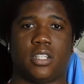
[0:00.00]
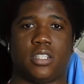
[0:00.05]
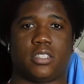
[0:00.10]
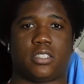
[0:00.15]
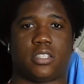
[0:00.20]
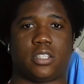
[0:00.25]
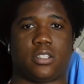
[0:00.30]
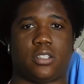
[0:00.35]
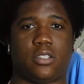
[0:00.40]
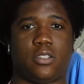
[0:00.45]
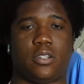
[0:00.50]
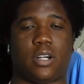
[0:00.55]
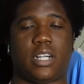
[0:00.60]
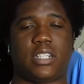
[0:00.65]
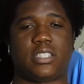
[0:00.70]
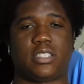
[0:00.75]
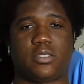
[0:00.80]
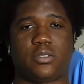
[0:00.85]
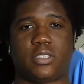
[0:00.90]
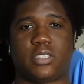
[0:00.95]
So I
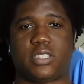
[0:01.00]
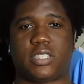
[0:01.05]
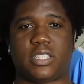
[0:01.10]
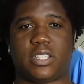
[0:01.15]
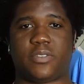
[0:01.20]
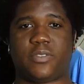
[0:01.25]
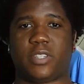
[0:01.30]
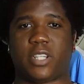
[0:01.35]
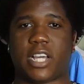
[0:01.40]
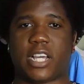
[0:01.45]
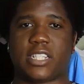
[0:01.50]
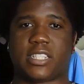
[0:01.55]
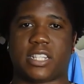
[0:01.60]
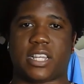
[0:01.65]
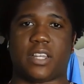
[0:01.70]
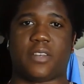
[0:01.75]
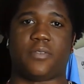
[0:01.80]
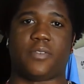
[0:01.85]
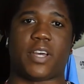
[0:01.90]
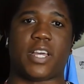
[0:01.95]
just wanted to give you guys
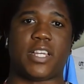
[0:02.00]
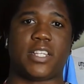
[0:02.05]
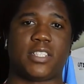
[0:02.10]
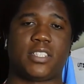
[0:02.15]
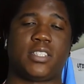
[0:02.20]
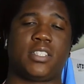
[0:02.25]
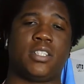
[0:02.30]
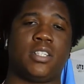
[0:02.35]
that advice.